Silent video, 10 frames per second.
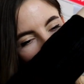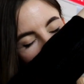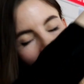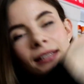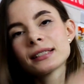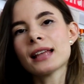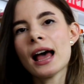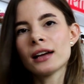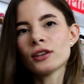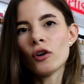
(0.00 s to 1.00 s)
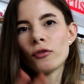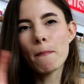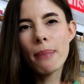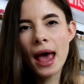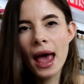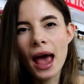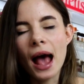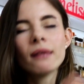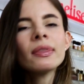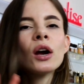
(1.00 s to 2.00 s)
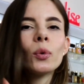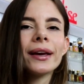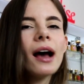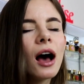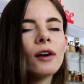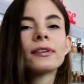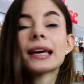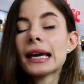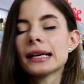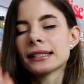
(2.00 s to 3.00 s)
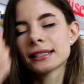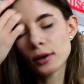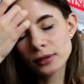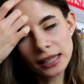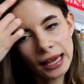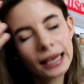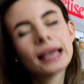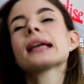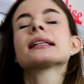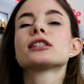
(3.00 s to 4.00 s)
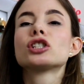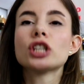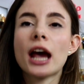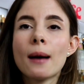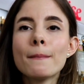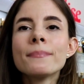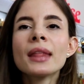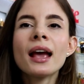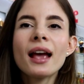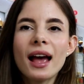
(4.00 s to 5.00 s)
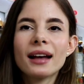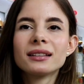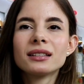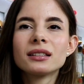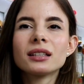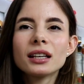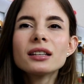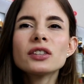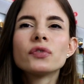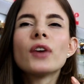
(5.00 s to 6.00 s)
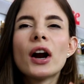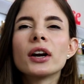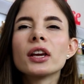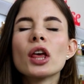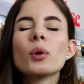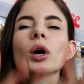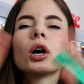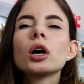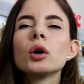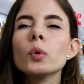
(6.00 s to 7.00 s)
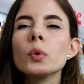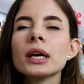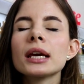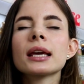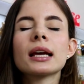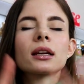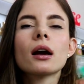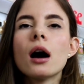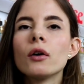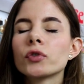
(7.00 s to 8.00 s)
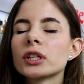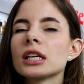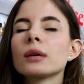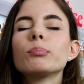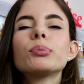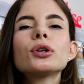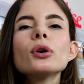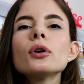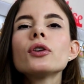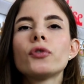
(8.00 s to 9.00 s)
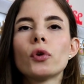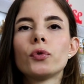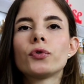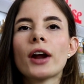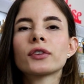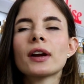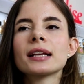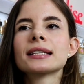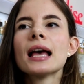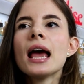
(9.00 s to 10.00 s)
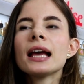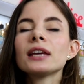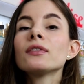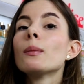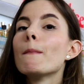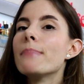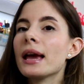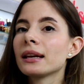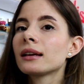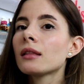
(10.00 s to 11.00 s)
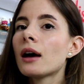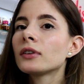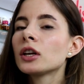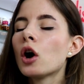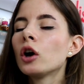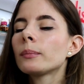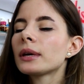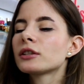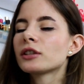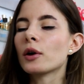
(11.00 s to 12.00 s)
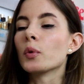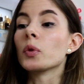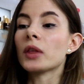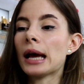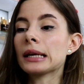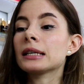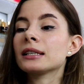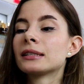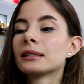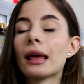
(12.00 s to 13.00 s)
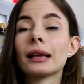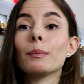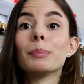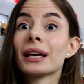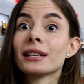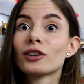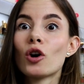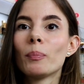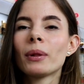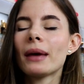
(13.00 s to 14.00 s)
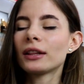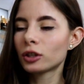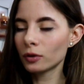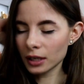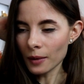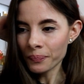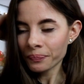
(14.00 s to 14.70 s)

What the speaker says: But instead of pear, we have kins. So it's like kins jam. And it is very, you know, cocooning and comforting, beautiful fragrance. Even Benny loved it on me. So that is like the biggest compliment to it.